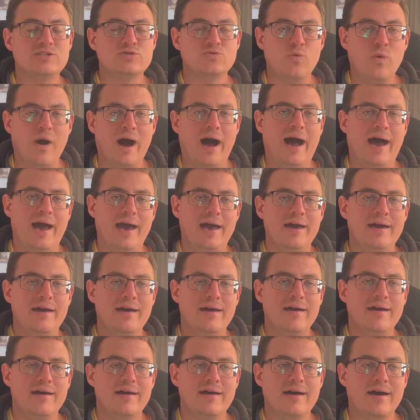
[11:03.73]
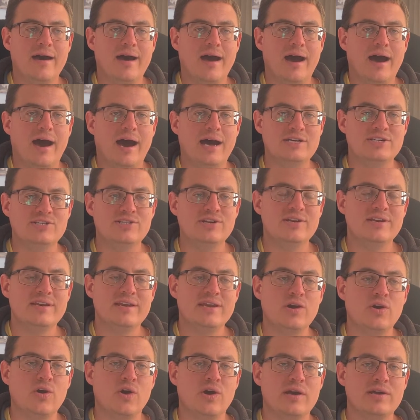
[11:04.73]
why I
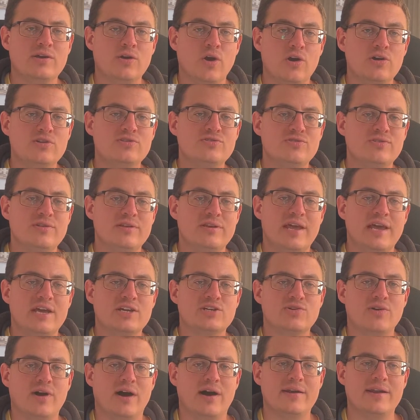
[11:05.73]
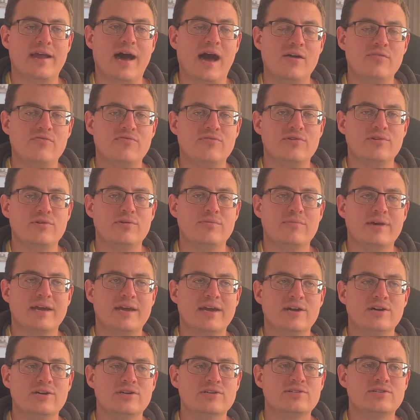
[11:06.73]
didn't go to the next round. I feel
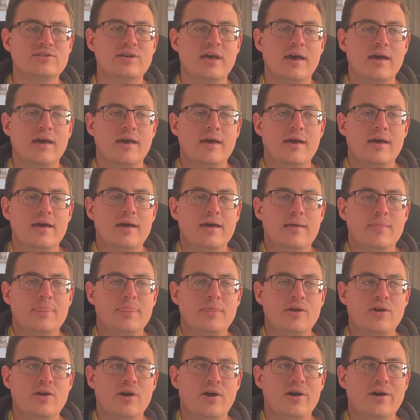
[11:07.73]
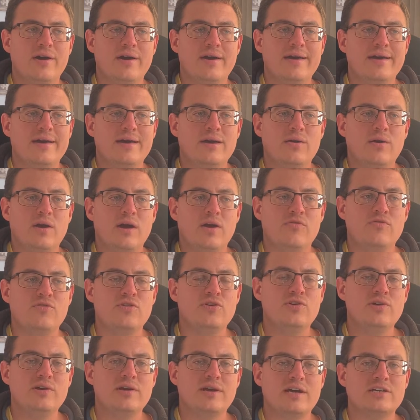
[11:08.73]
because if
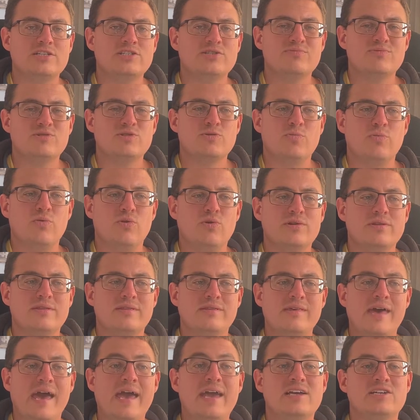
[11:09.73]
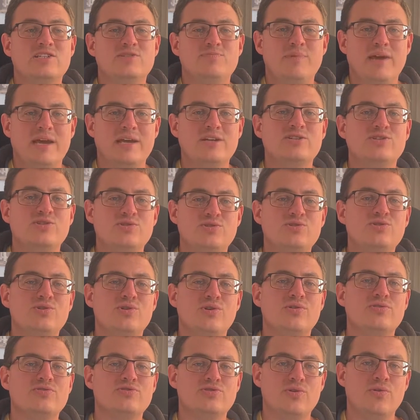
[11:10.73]
you're doing customer support, they expect you
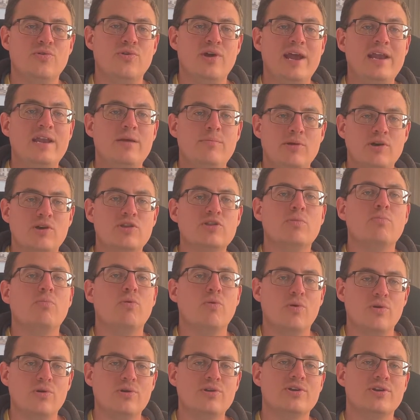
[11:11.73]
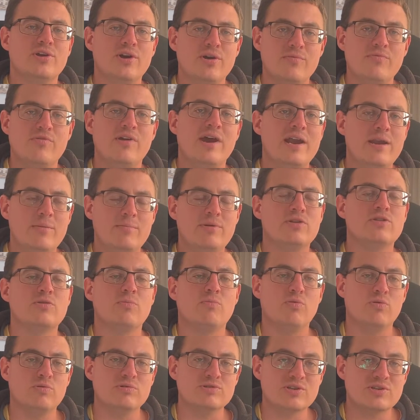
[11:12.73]
to really be on the ball, really be on the
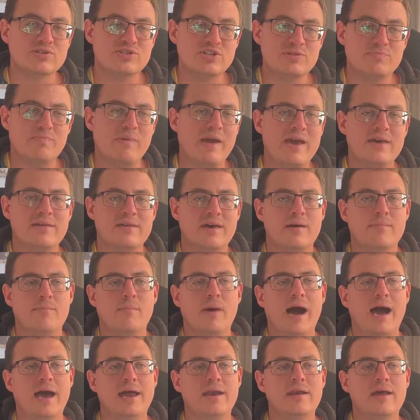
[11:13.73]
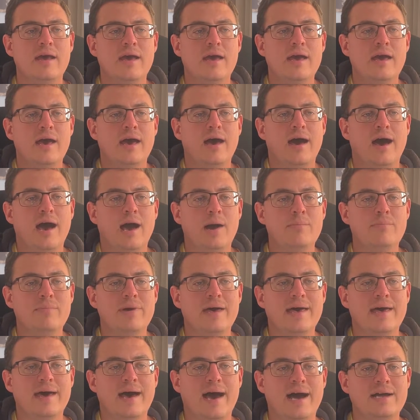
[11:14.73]
ball. So just bear that in mind.
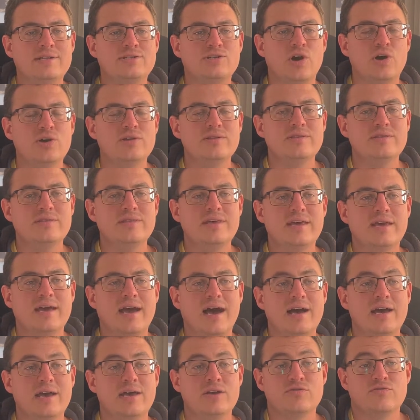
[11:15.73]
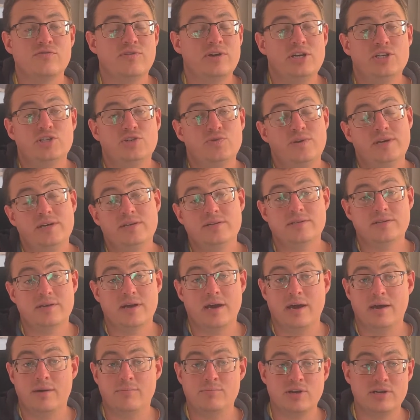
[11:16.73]
I don't think it was very sweet.
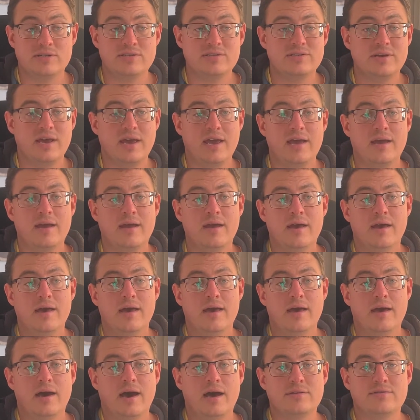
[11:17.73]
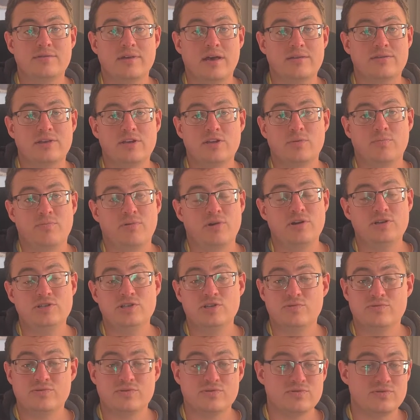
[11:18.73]
I'm not saying I think the
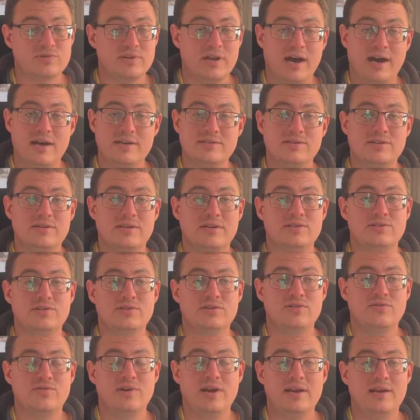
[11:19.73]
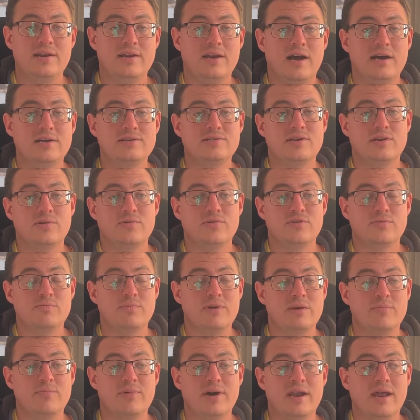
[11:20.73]
process was nice and you did it really nicely with
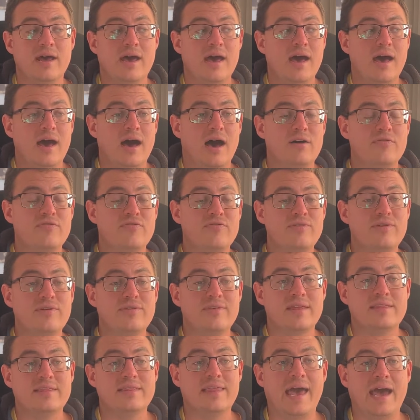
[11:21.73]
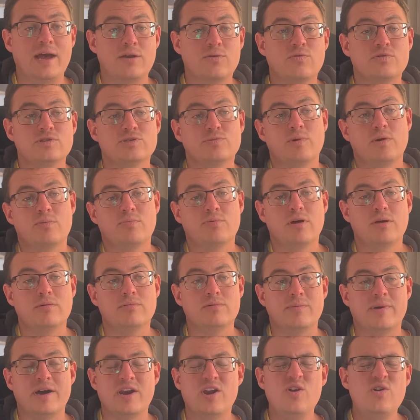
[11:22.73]
me, but I feel that was my
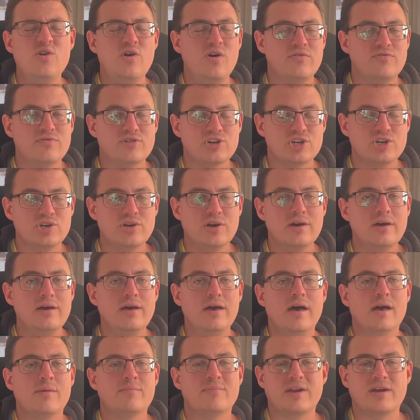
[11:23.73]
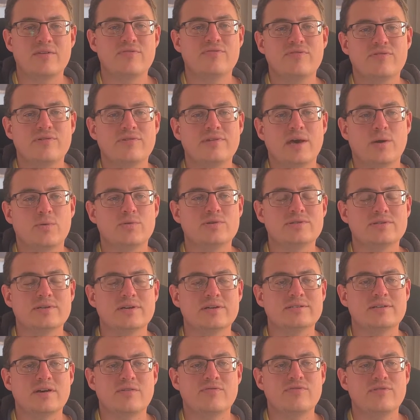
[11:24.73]
problem. I don't know for sure, but I feel that was
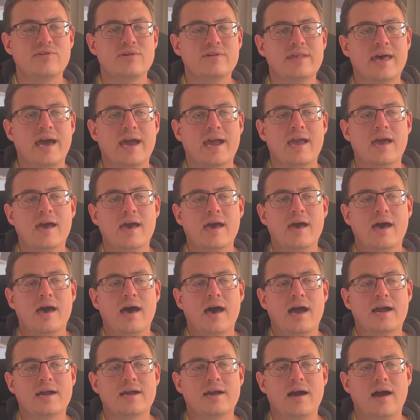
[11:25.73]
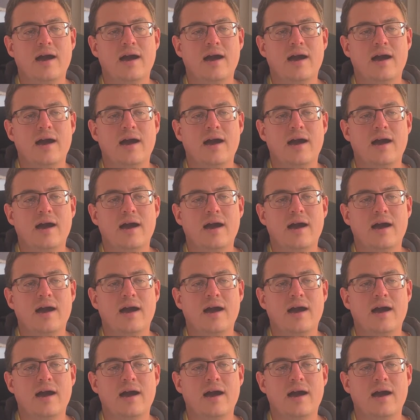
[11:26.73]
it. I feel like I